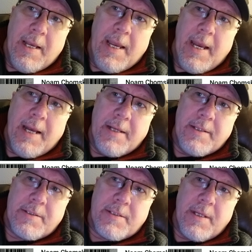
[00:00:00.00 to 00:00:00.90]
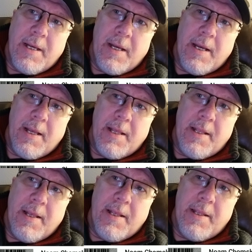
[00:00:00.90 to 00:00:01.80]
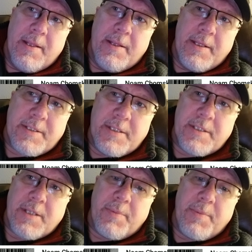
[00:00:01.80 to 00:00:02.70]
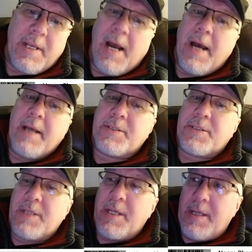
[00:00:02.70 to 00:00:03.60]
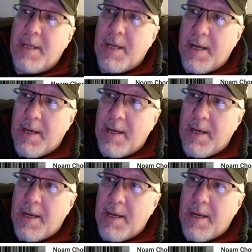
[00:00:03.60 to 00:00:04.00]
And this is something I see